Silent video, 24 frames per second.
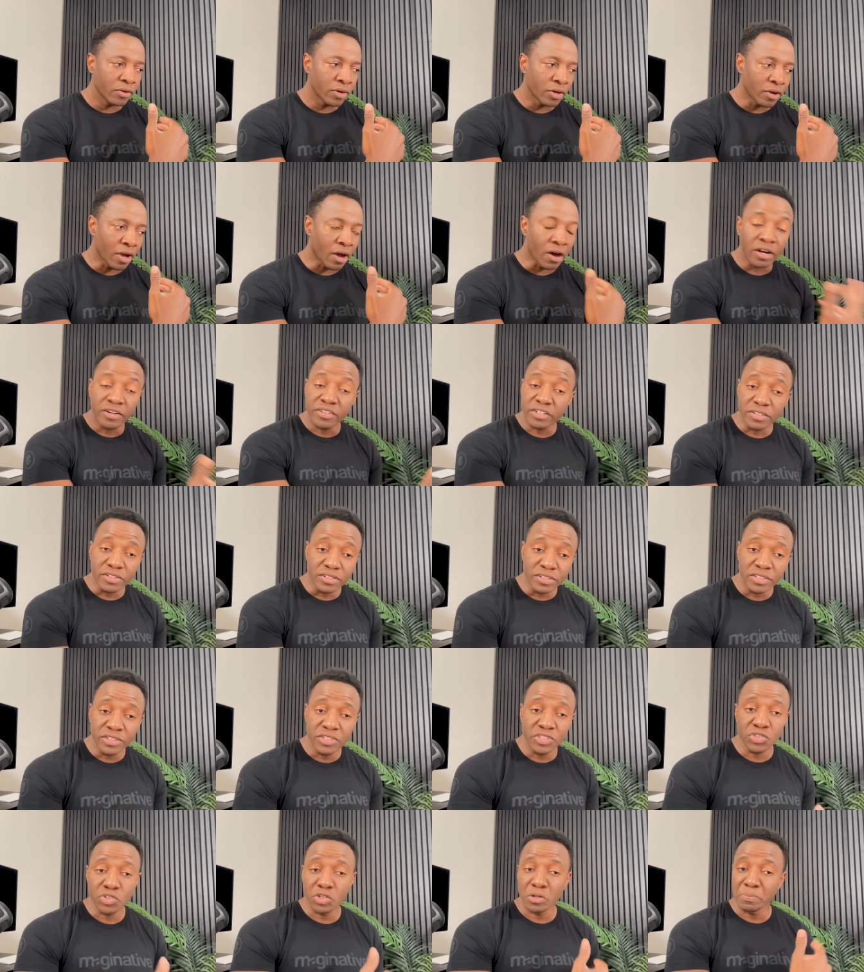
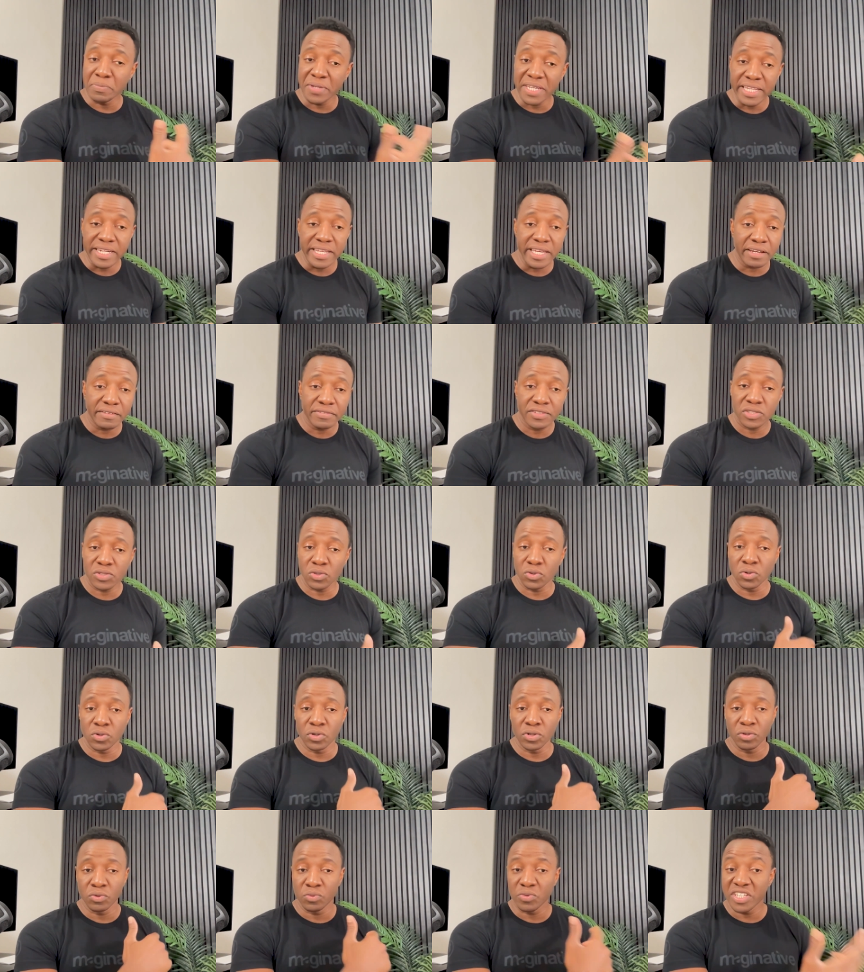articles or PDFs
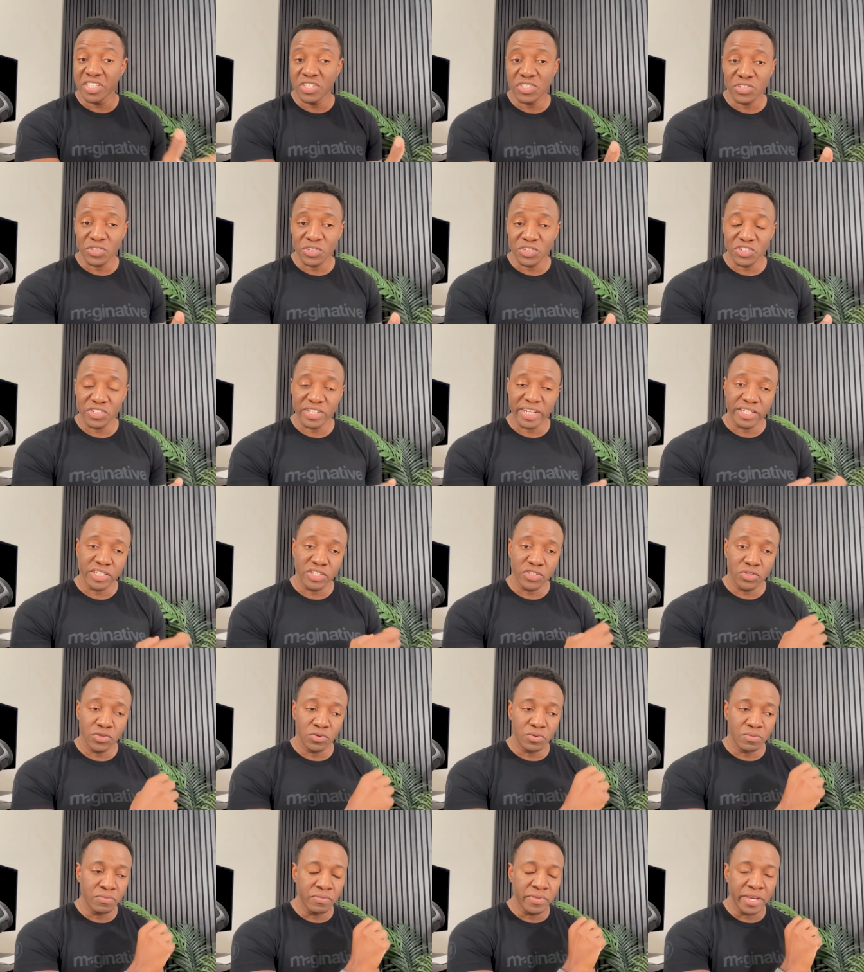or research that
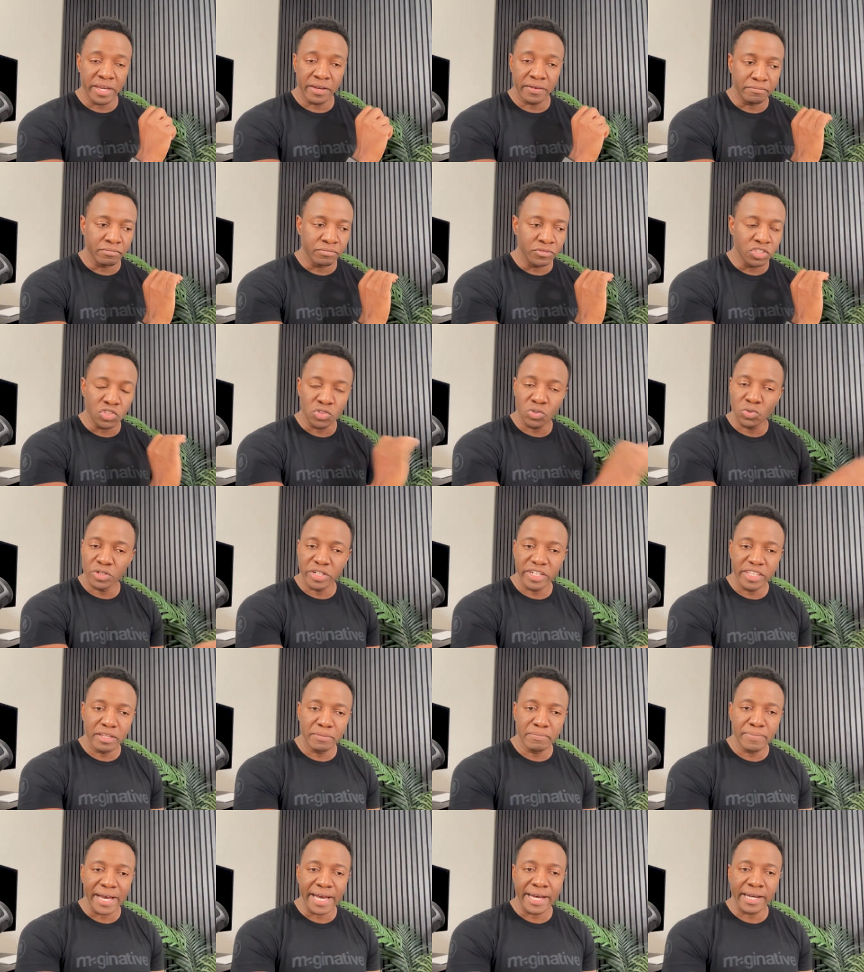you may have stored in
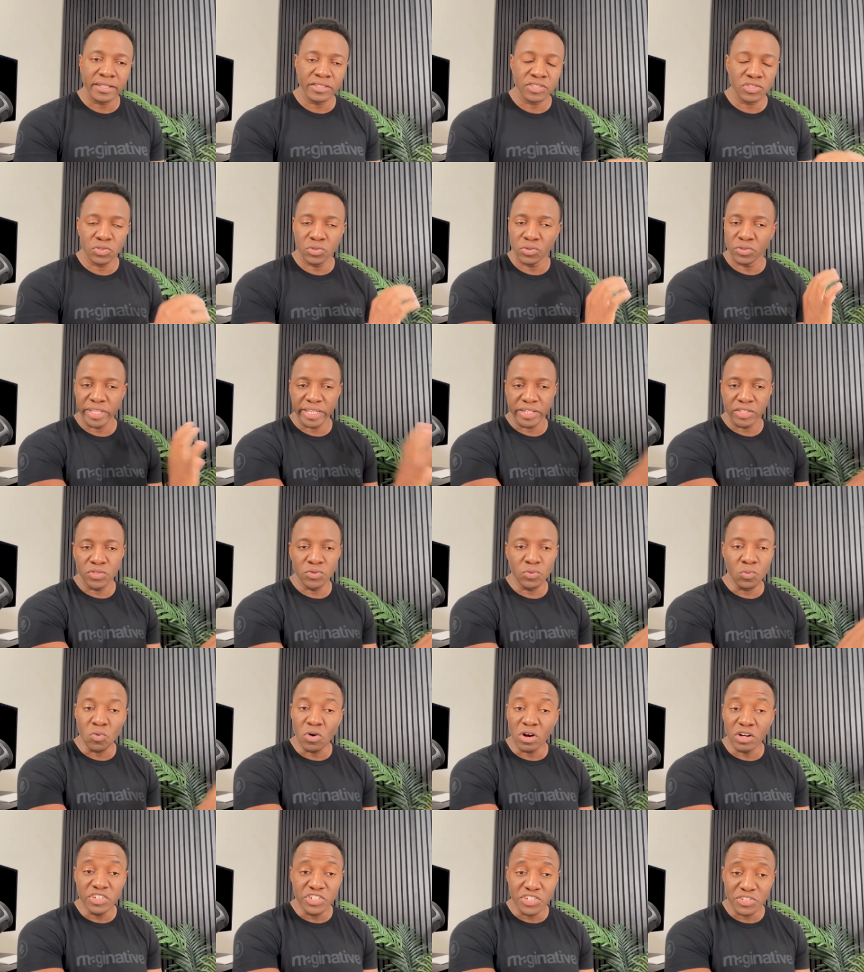the past or that you
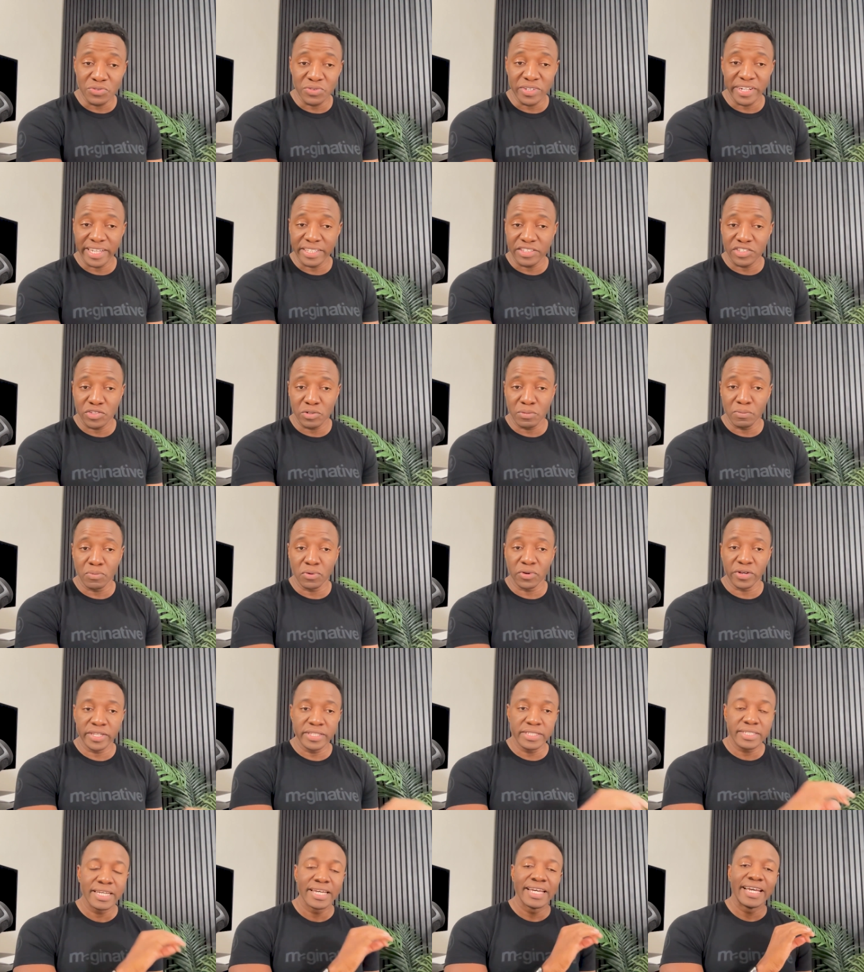want to read at some
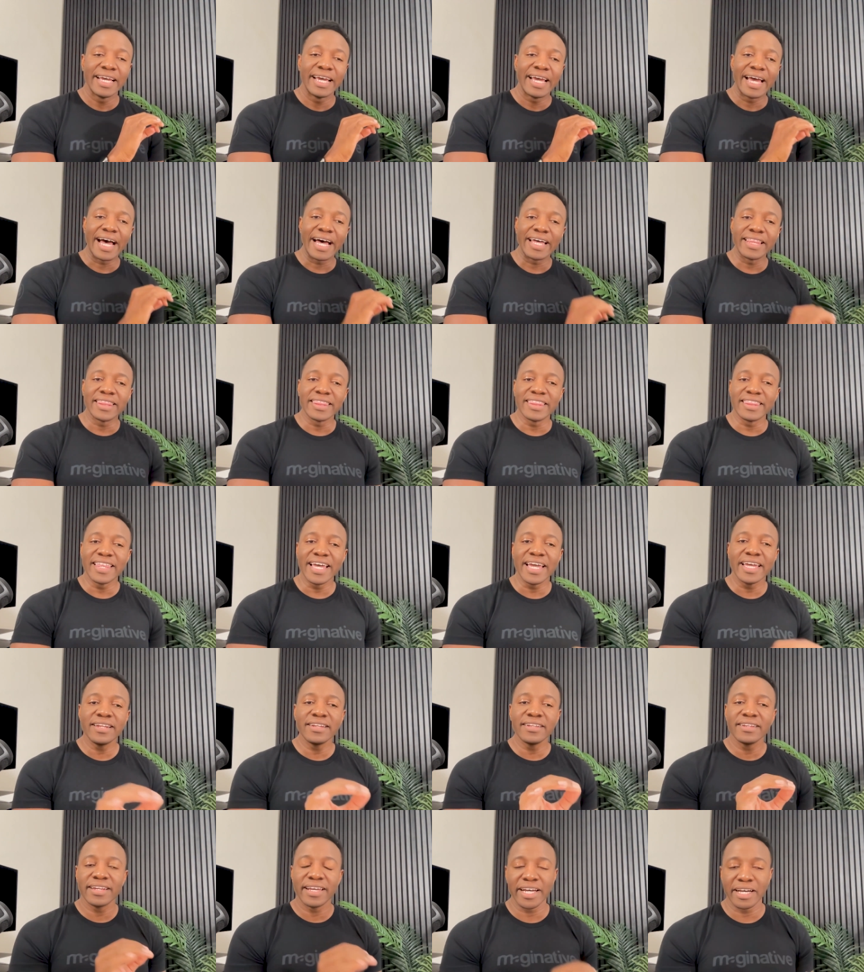point and
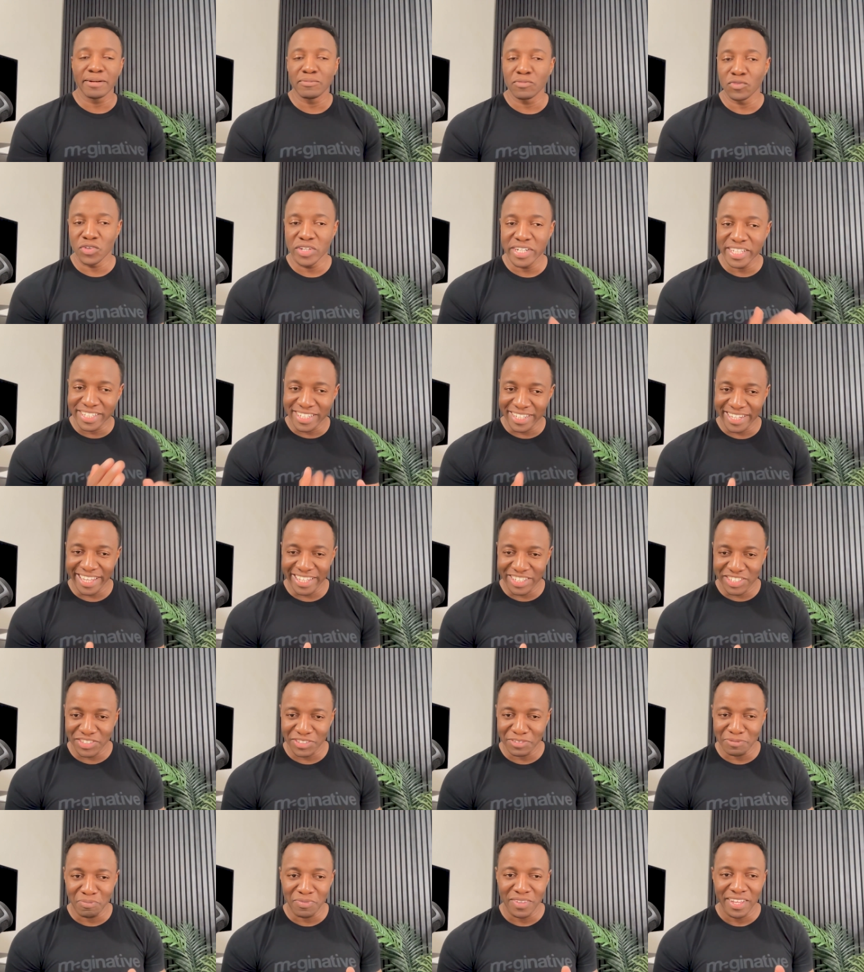then um, read it
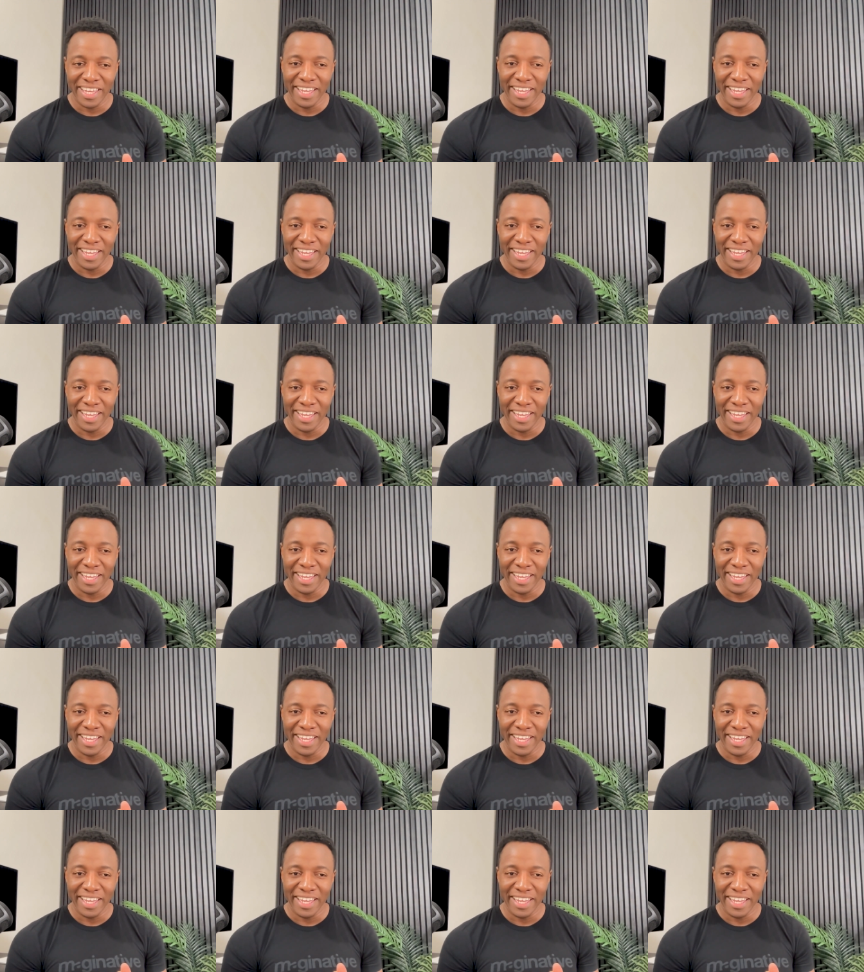later.